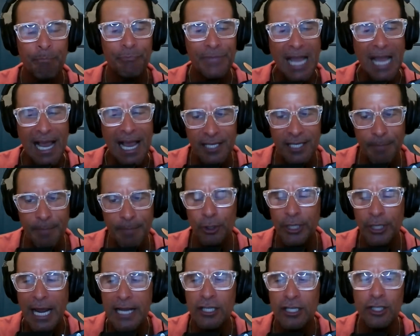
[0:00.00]
as it
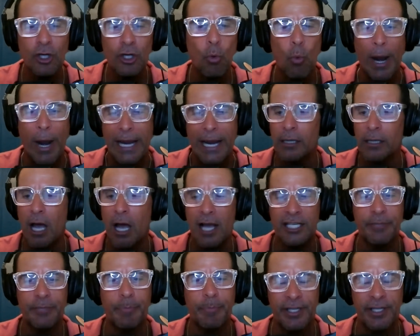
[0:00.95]
pertains to weight loss
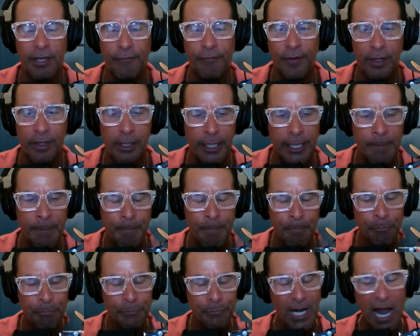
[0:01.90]
specifically,
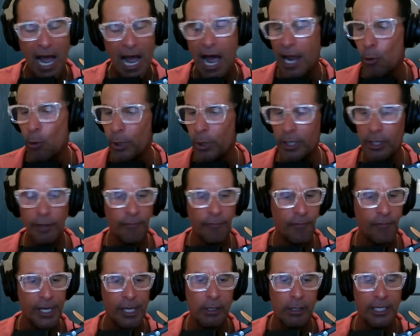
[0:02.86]
I really
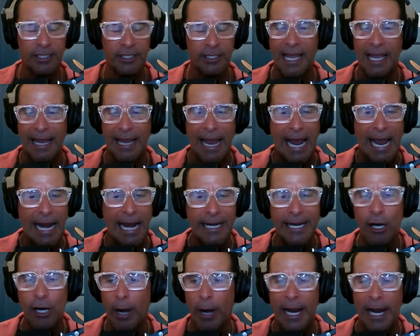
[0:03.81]
feel it's like 80
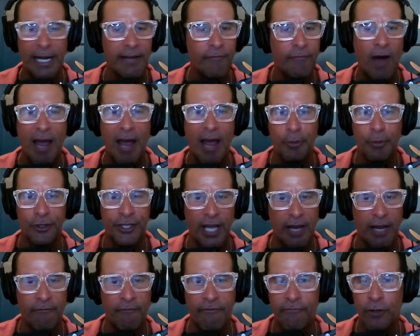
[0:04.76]
or 85%
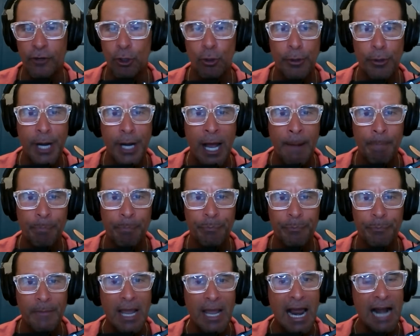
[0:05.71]
food
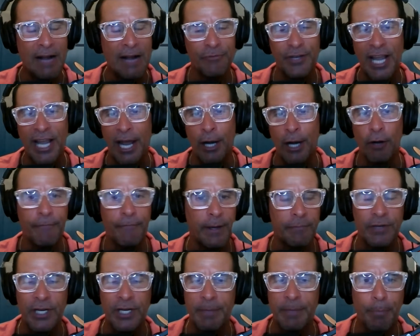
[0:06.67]
and 10 or
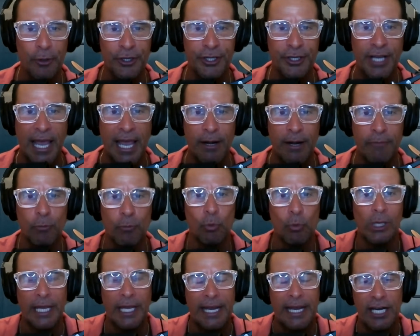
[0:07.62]
15%
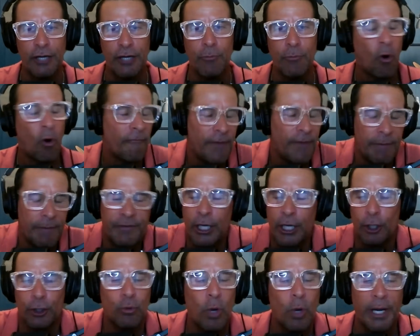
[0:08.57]
related or 15 or
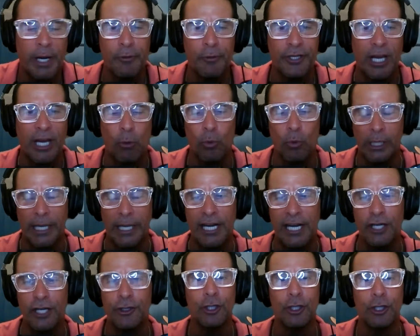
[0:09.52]
20%
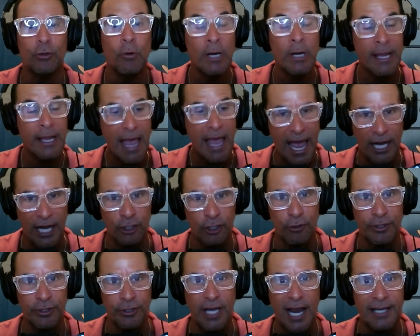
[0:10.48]
related to
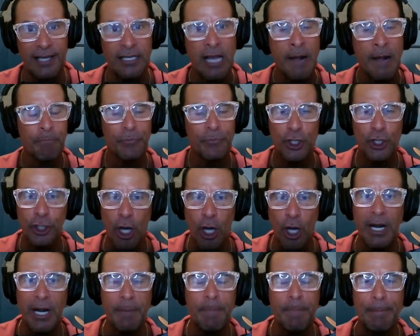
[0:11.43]
exercise. So
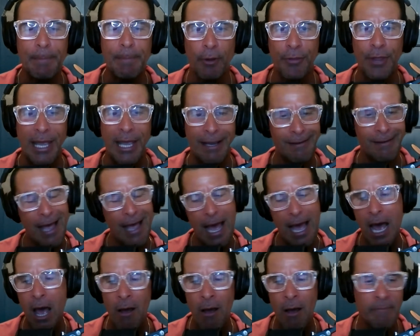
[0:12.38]
many people think,
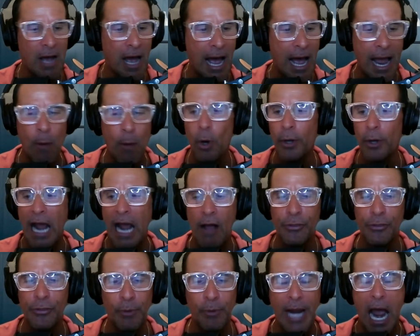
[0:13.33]
ah, oh, I work out
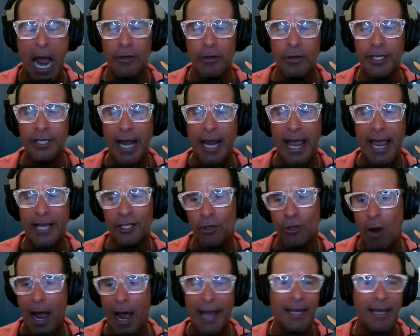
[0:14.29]
three hours a day so
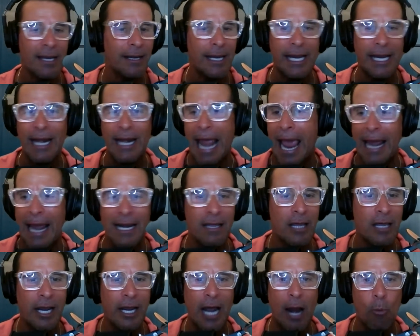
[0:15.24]
I can eat
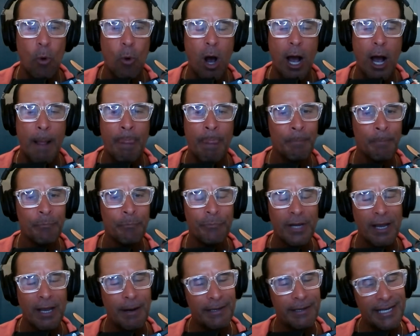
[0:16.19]
anything I want,
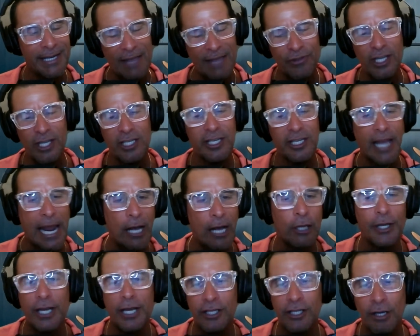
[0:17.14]
yet the scale
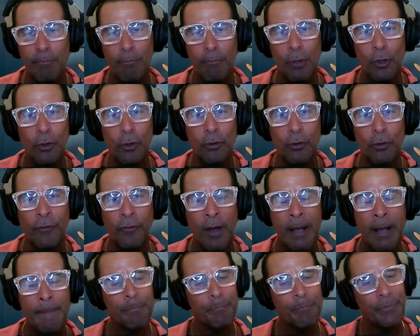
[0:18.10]
doesn't move.
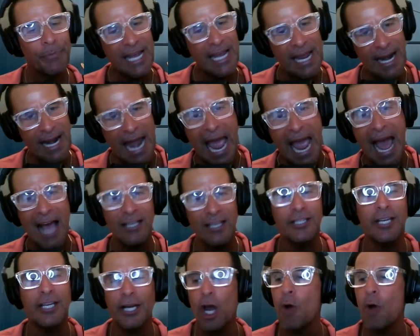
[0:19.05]
It has
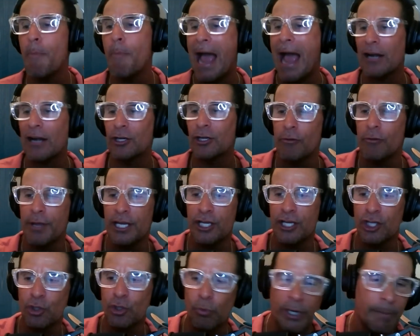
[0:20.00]
to go back to these
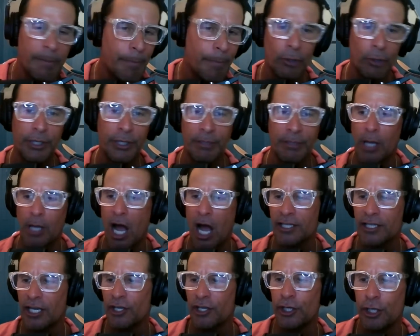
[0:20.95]
three building blocks
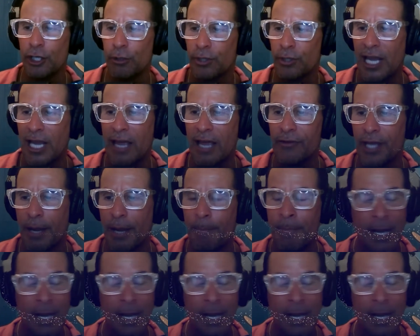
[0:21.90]
as you said them.